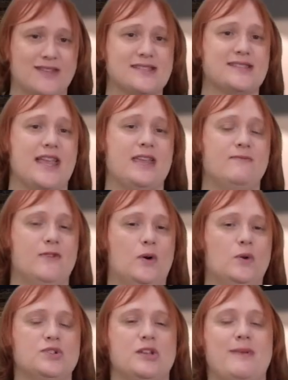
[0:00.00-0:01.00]
the same for
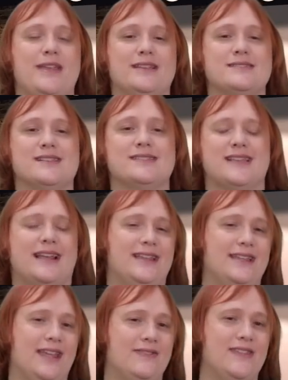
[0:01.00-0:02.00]
automakers
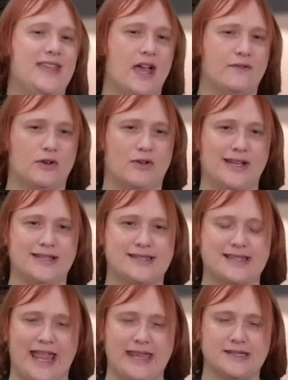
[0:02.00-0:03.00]
selling in the evergreen
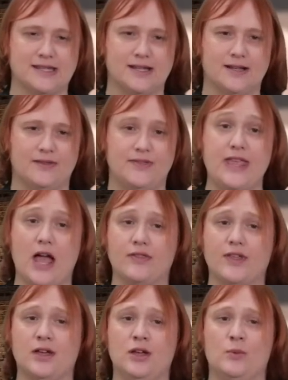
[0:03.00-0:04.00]
state. The
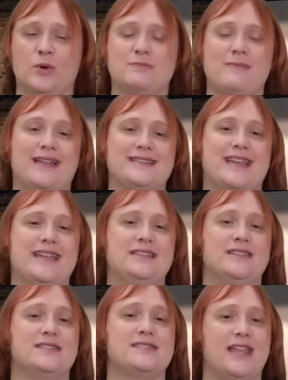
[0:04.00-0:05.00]
other would
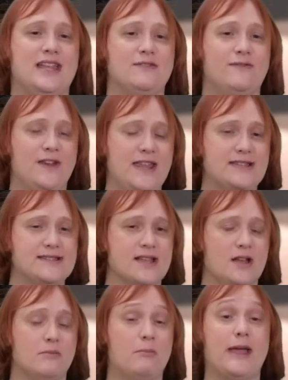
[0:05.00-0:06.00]
mandate state fleets
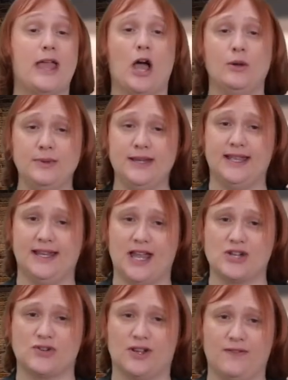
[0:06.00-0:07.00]
buy only
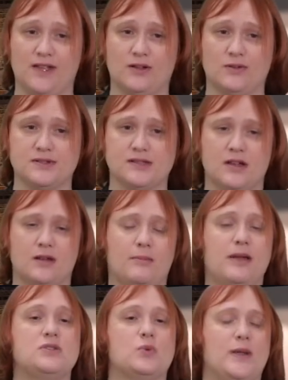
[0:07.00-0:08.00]
electric vehicles
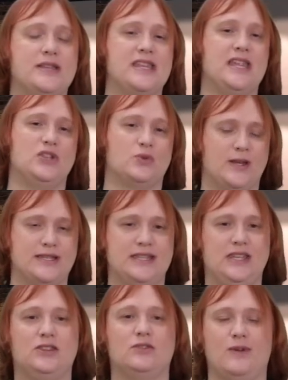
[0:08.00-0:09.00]
by twenty
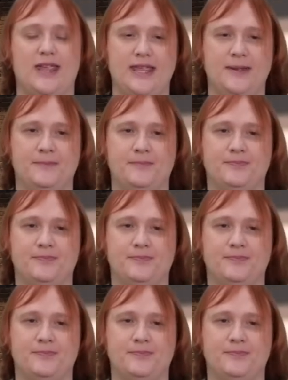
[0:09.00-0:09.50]
twenty-three.